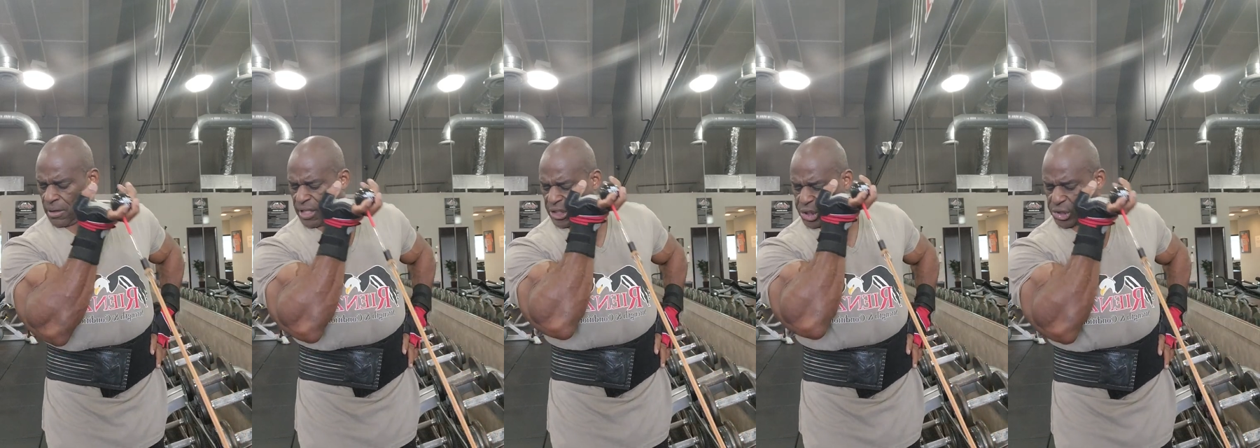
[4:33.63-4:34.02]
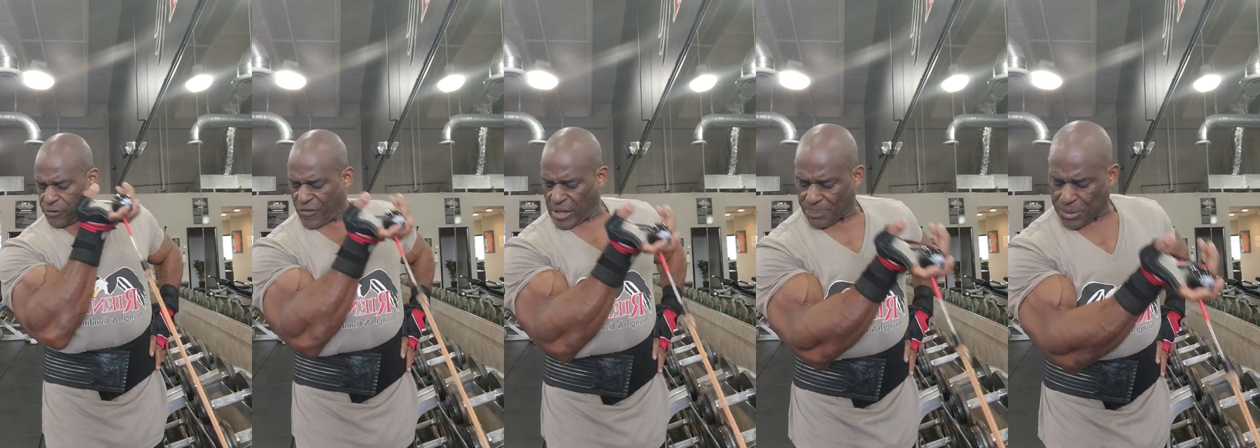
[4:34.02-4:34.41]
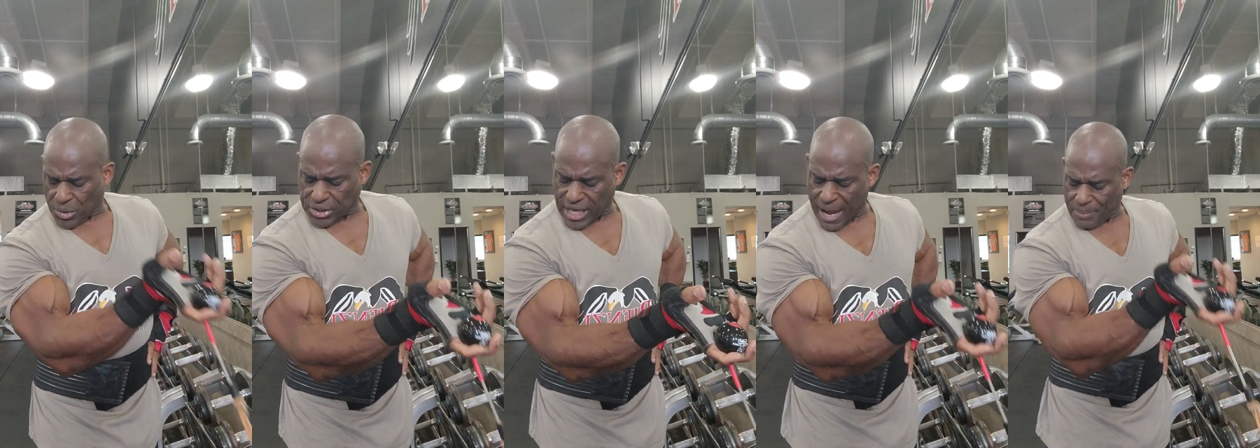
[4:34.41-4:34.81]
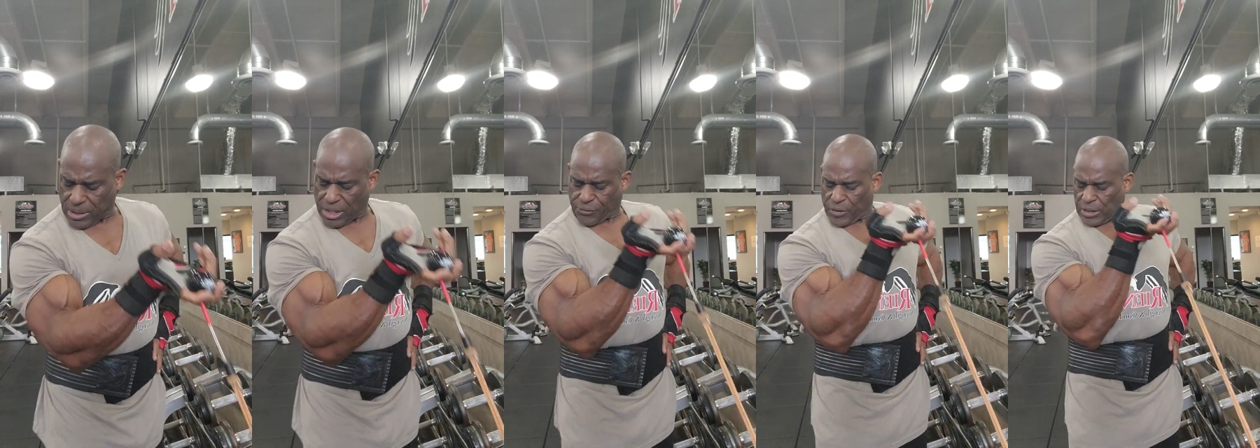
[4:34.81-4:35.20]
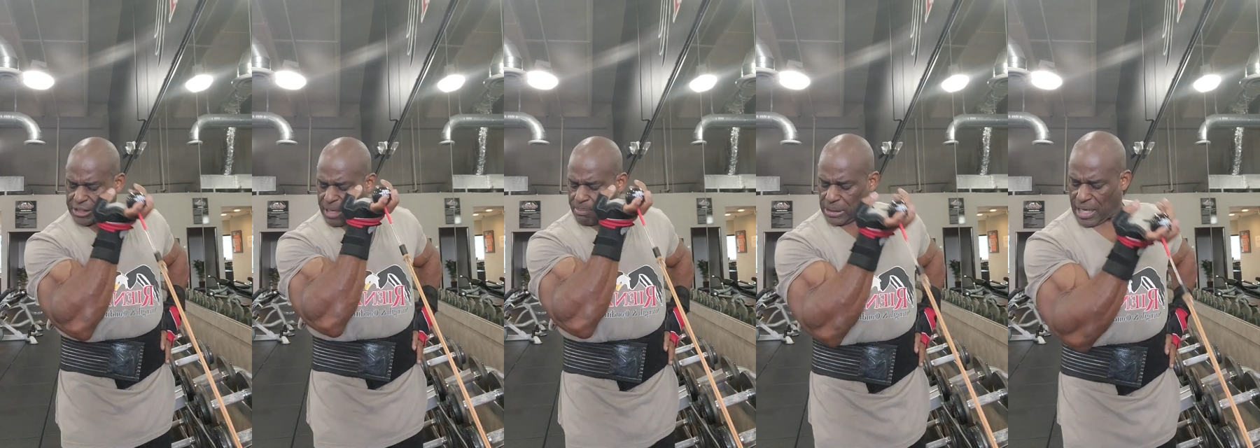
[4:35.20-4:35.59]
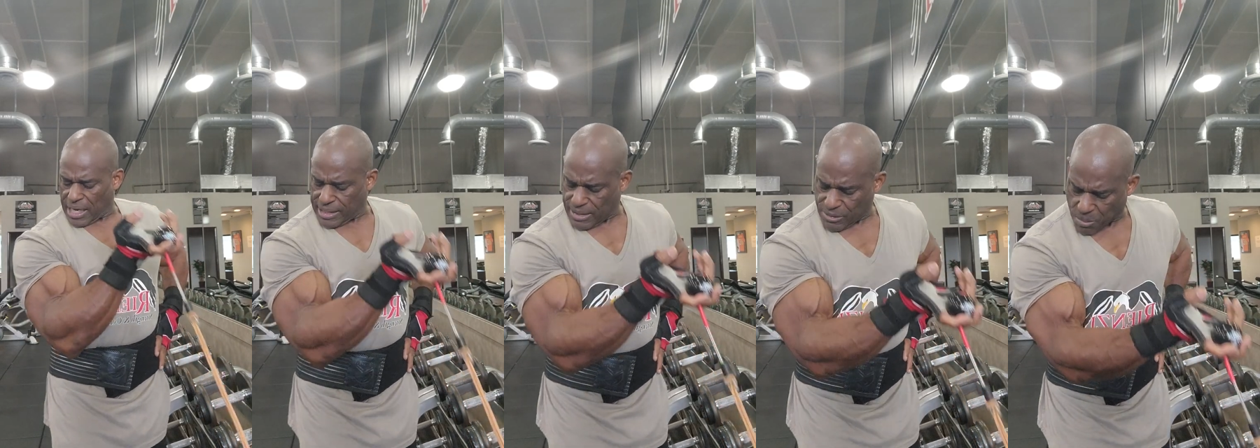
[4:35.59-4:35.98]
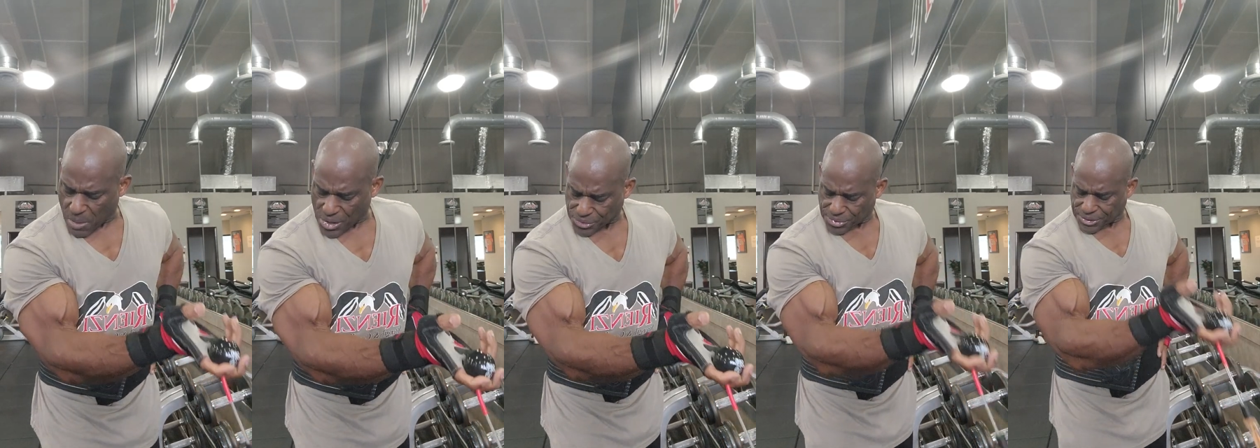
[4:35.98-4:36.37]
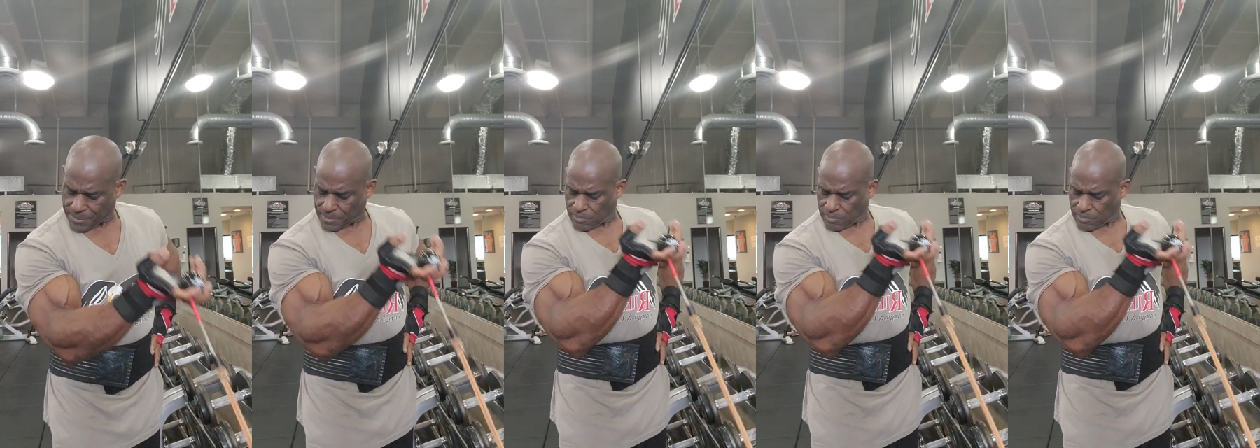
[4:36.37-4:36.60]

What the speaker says: Let's just fill up those capillaries, fill up that blood into the muscles.